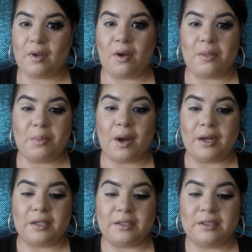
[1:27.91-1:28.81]
all the
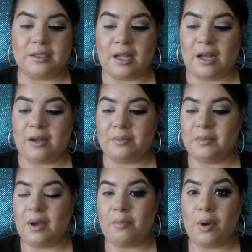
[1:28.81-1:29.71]
products, I'm
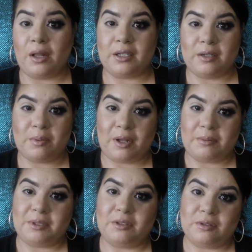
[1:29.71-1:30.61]
probably
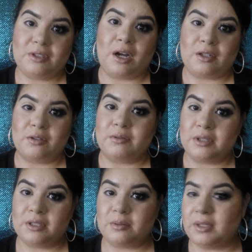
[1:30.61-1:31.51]
gonna do a talk through
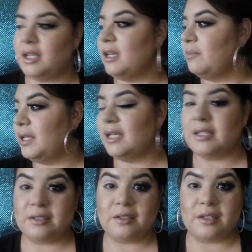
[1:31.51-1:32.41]
with this one again
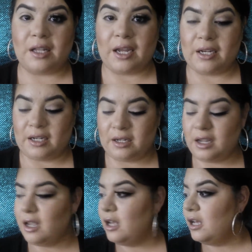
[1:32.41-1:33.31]
because of the lighting.
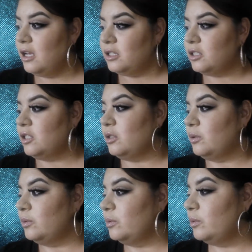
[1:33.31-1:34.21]

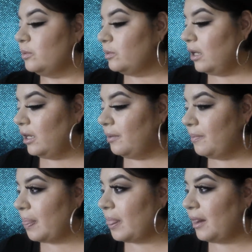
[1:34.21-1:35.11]
So
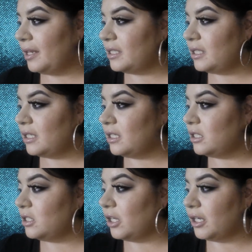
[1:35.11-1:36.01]
let's get
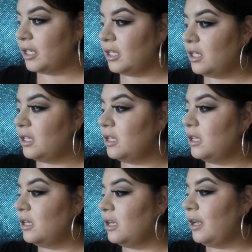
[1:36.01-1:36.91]
started.
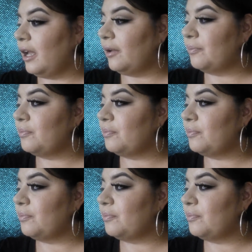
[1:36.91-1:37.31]
Okay,